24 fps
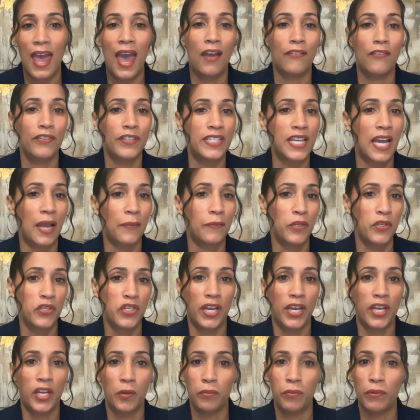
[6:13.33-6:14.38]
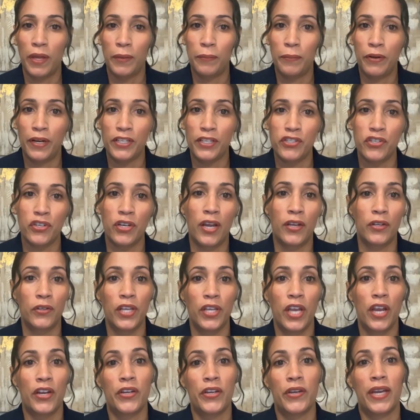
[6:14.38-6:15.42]
Every time you check your blood pressure, not
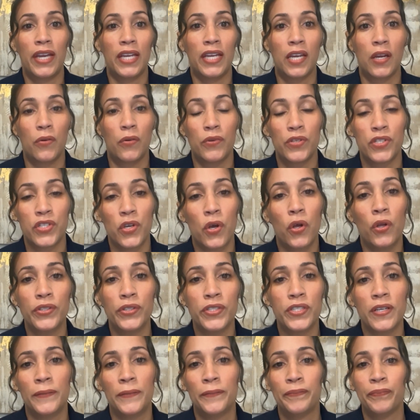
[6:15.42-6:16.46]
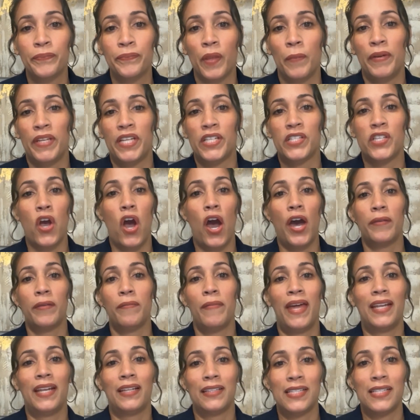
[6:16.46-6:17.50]
only are you getting a result, but it's
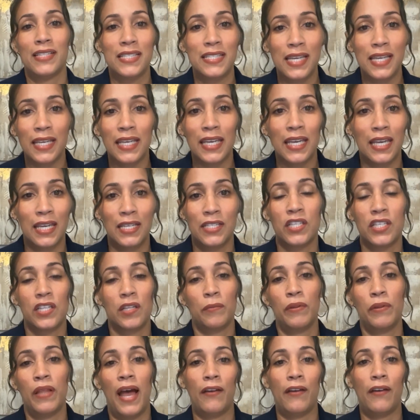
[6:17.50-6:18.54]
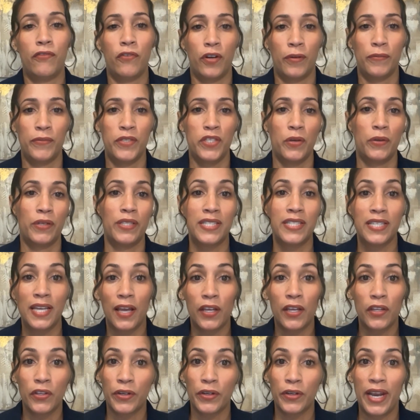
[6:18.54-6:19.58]
automatically syncing into the platform. So it's
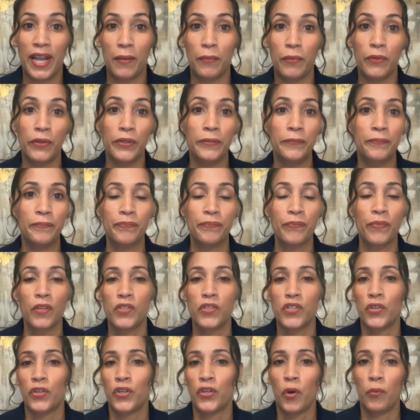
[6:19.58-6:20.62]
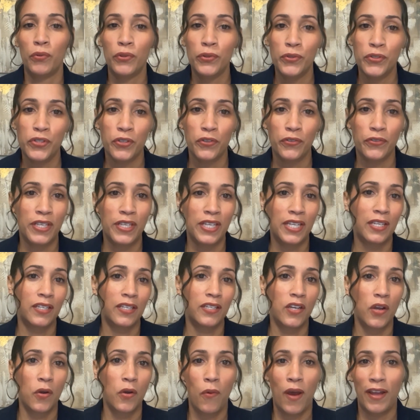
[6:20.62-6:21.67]
cellular enabled. So no Bluetooth
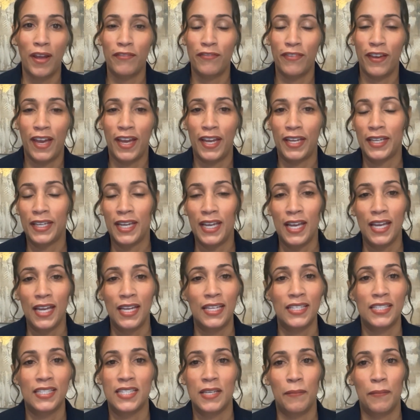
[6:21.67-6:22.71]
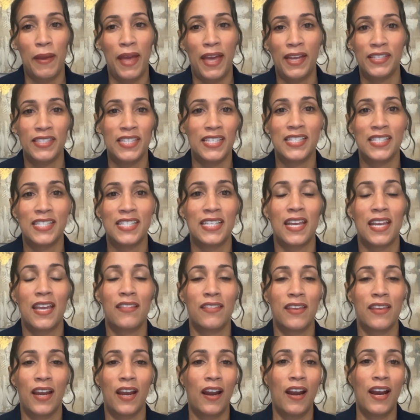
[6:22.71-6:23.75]
needed, no Wi-Fi dependency
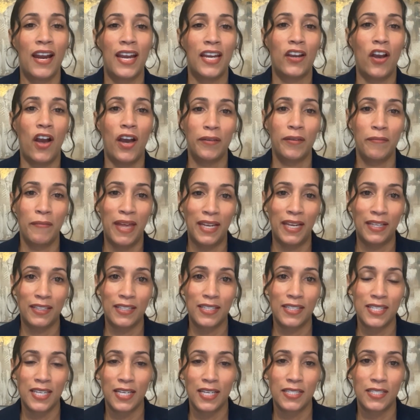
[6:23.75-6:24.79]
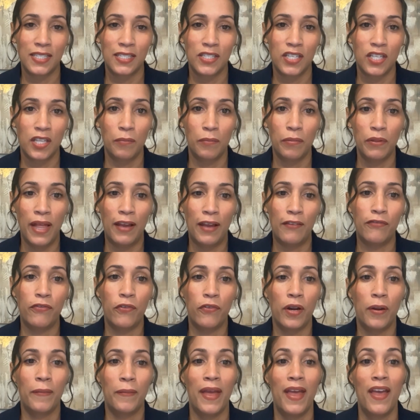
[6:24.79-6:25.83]
there. It automatically syncs into the
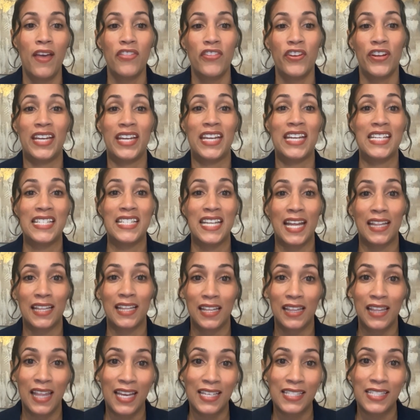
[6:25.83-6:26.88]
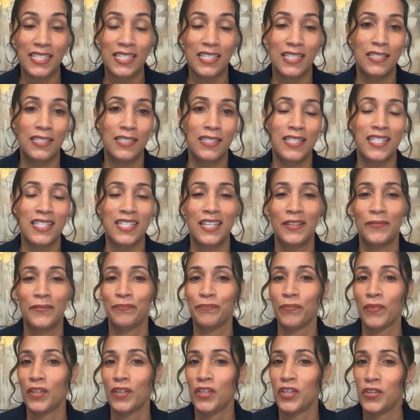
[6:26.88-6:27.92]
platform. They're getting daily lessons.
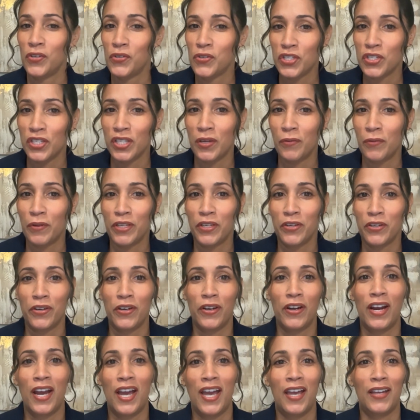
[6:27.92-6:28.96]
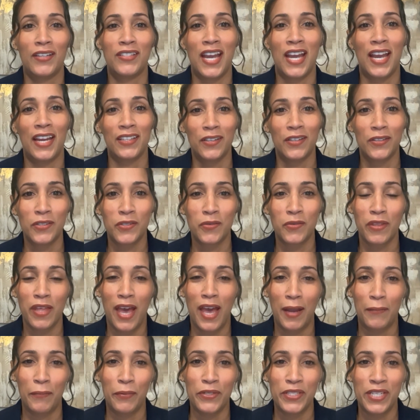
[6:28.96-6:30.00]
Usually when you're diagnosed with
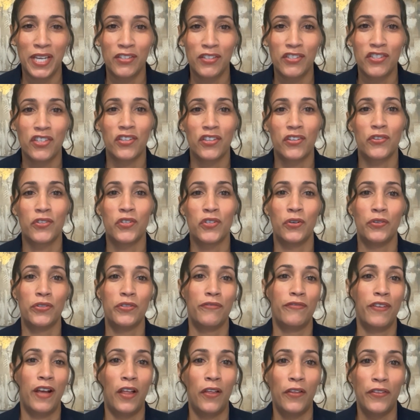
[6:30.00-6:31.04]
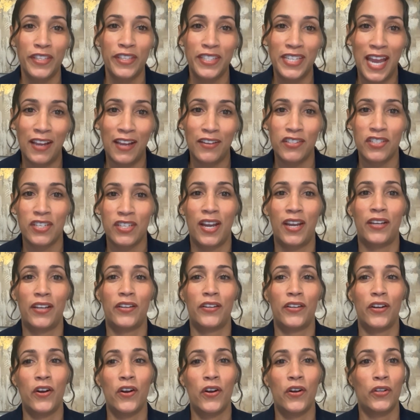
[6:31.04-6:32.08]
hypertension, you're told to follow the DASH diet
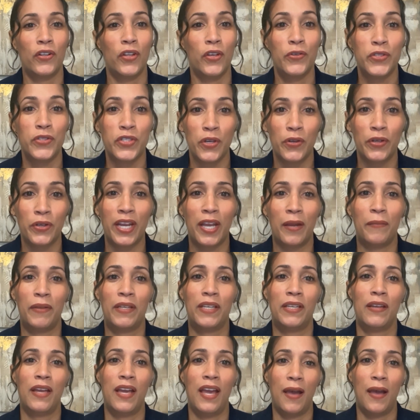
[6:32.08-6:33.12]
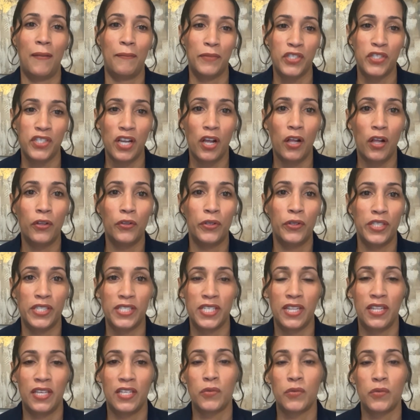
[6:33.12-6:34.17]
or low sodium. And Michelle alluded
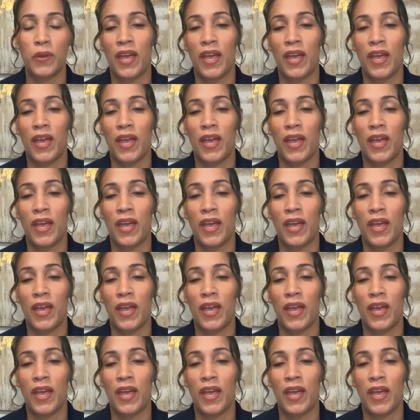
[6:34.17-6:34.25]
to this.